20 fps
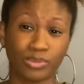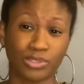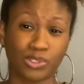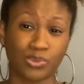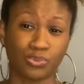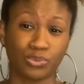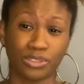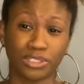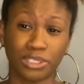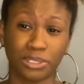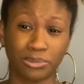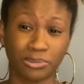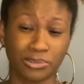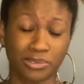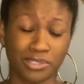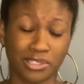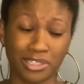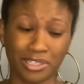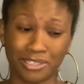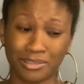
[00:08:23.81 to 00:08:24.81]
It's really
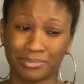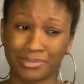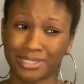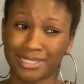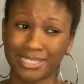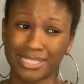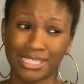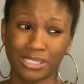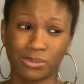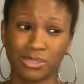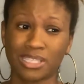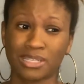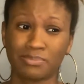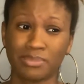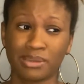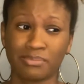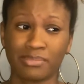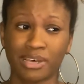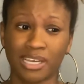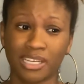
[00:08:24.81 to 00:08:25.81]
gruesome. It was a
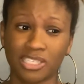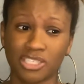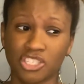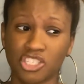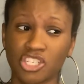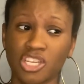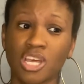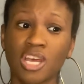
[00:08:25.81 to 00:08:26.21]
bit much.